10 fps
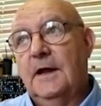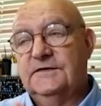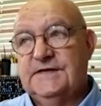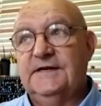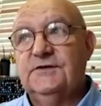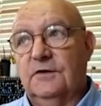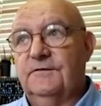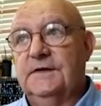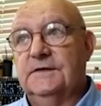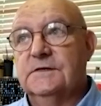test of
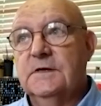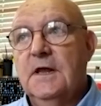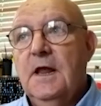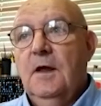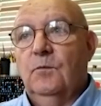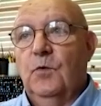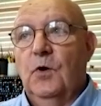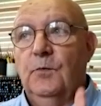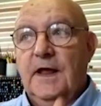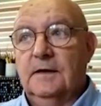it where
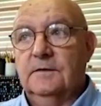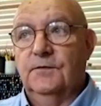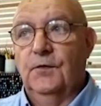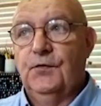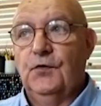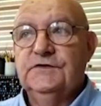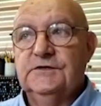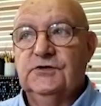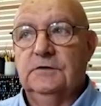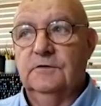we had the 30
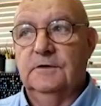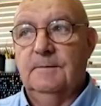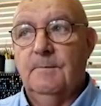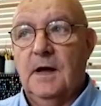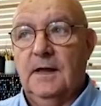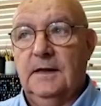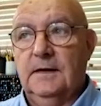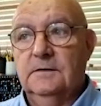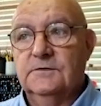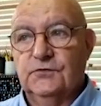children in my
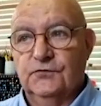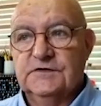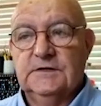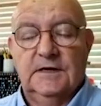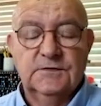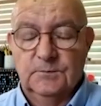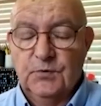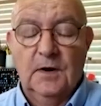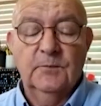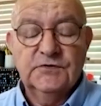son's class at
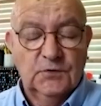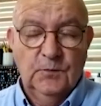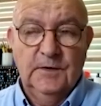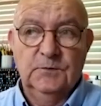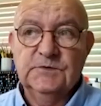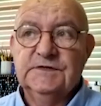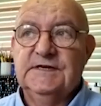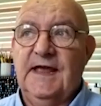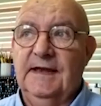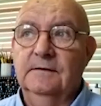primary school when he was 10.